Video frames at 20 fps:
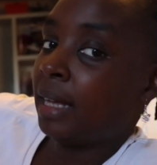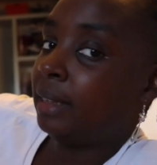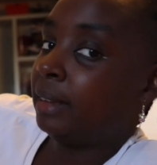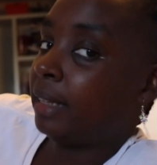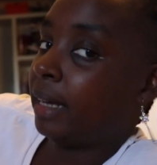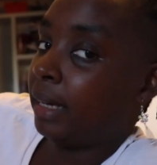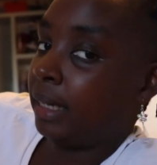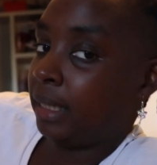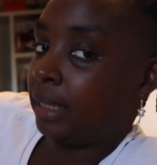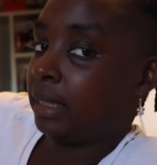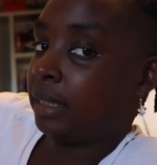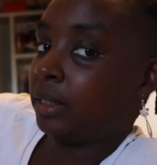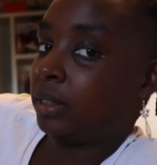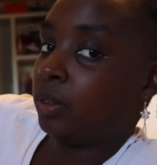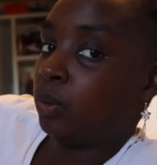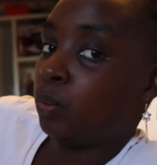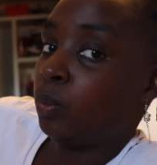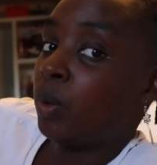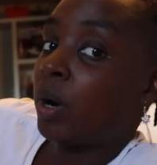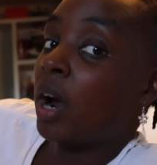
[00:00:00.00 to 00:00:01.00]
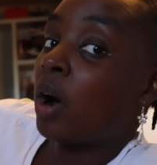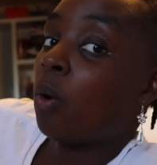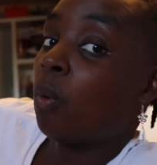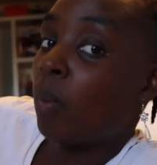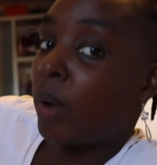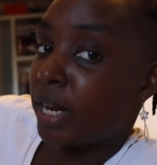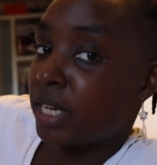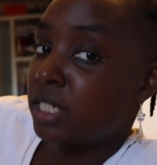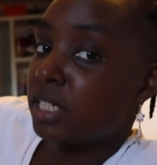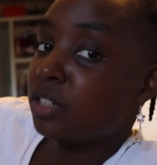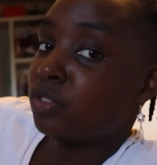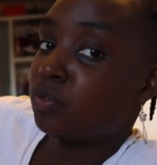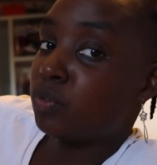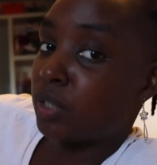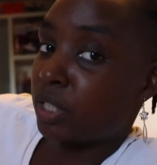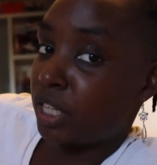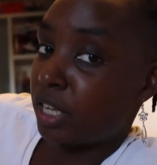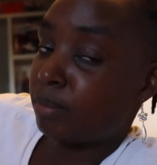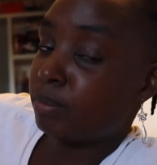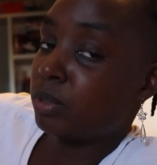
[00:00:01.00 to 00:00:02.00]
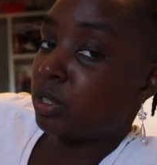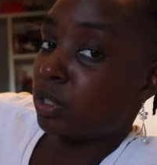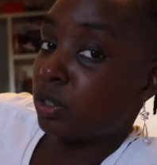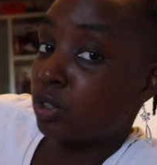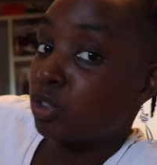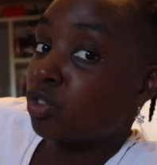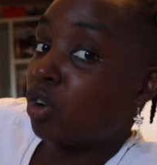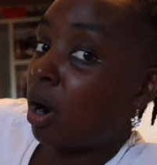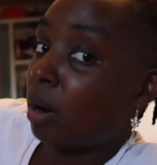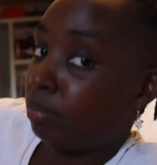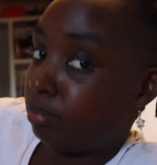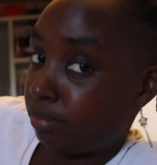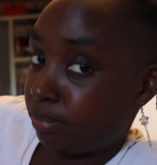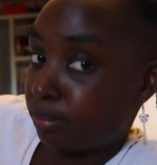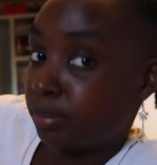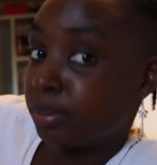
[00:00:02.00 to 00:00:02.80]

Like, we are waiting for them to drop.